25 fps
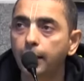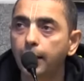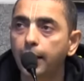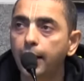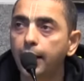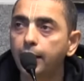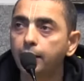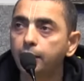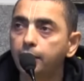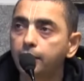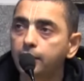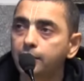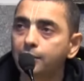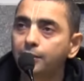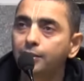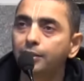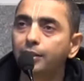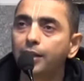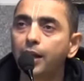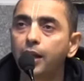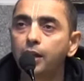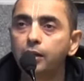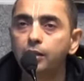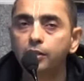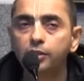And this
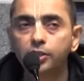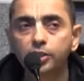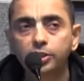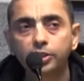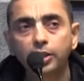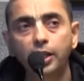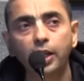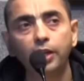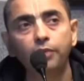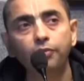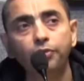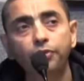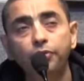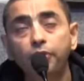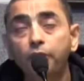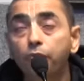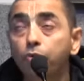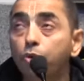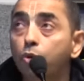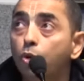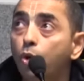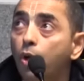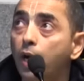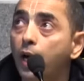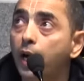ladder, just like if you have
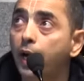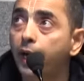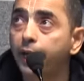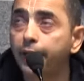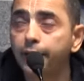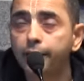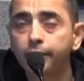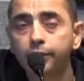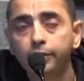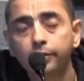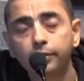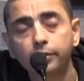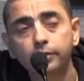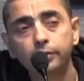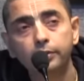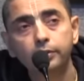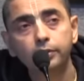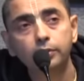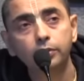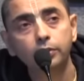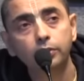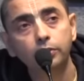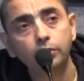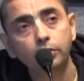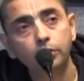to go higher,
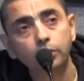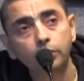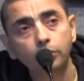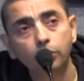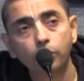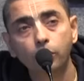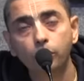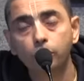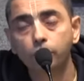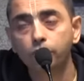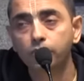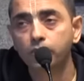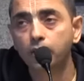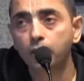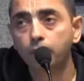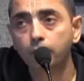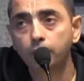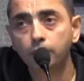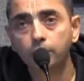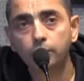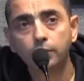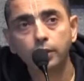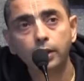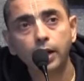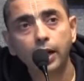go to
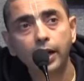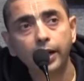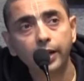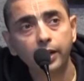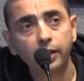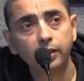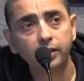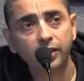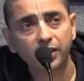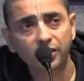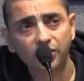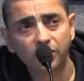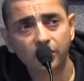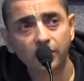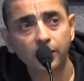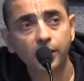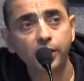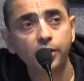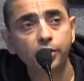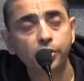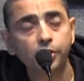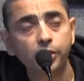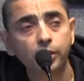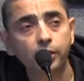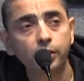some higher
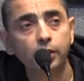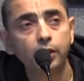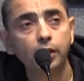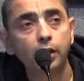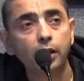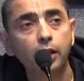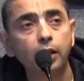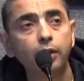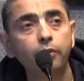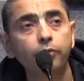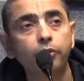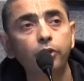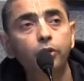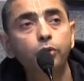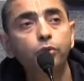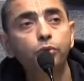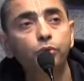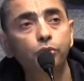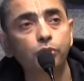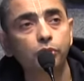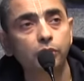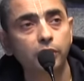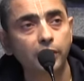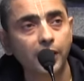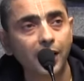destination, we
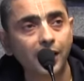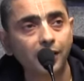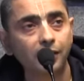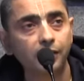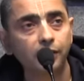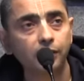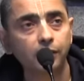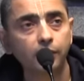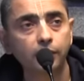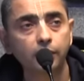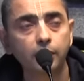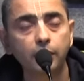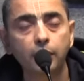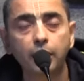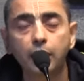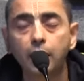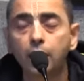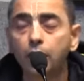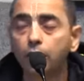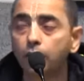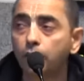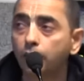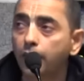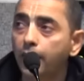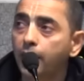use ladder.
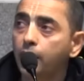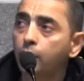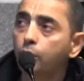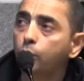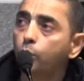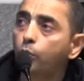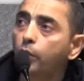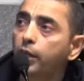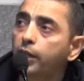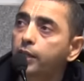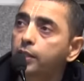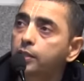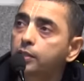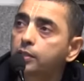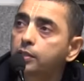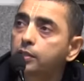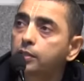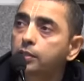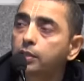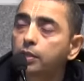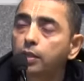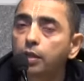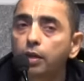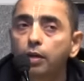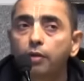
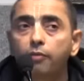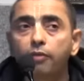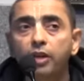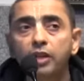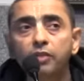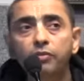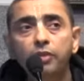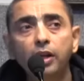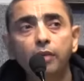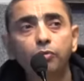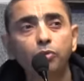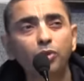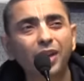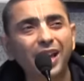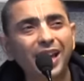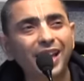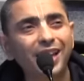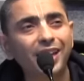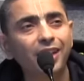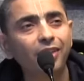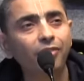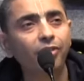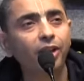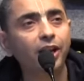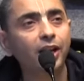Likewise, when we have to
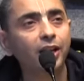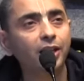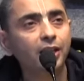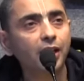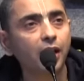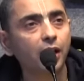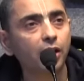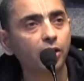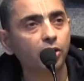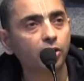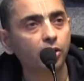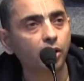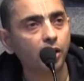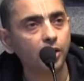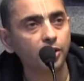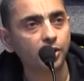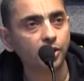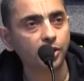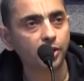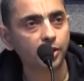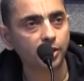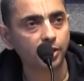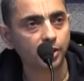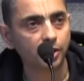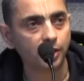elevate our
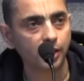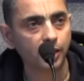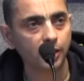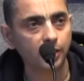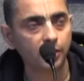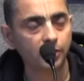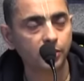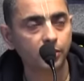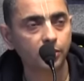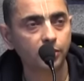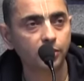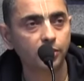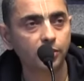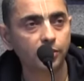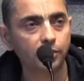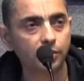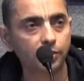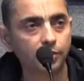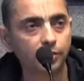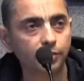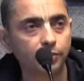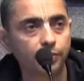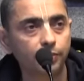consciousness,